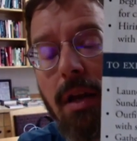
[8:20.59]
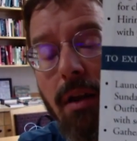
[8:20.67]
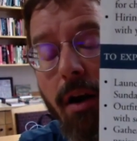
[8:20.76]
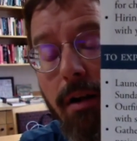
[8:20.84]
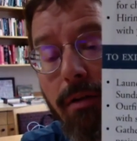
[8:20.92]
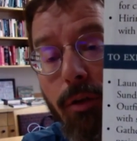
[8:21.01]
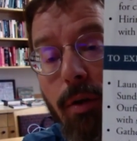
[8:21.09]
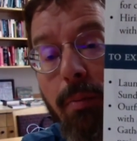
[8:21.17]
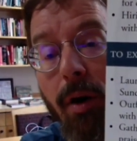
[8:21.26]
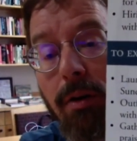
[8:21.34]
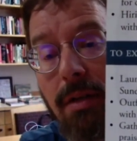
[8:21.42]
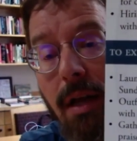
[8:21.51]
and hire 3
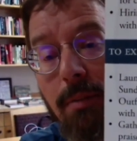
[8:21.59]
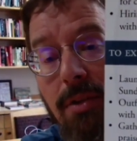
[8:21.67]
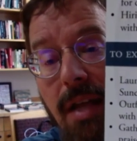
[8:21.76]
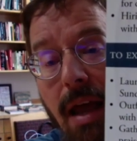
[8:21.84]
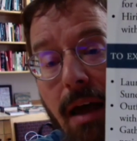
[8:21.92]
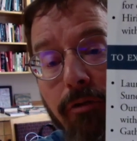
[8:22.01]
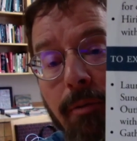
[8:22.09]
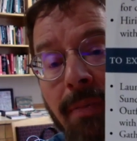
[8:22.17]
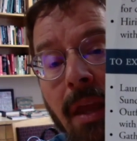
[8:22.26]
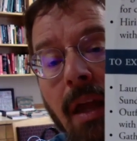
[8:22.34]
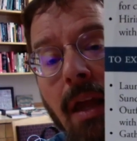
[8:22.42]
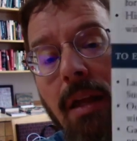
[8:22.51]
part-time staff
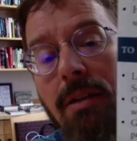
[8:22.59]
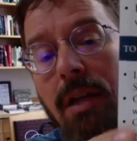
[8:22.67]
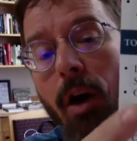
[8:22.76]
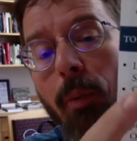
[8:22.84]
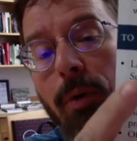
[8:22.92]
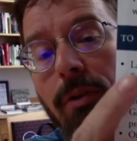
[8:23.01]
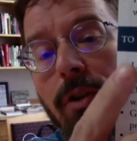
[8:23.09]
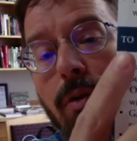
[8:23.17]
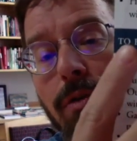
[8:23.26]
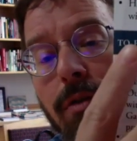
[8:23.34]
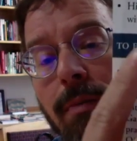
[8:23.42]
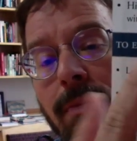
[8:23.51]
to help with
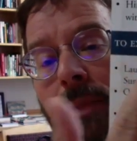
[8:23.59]
youth,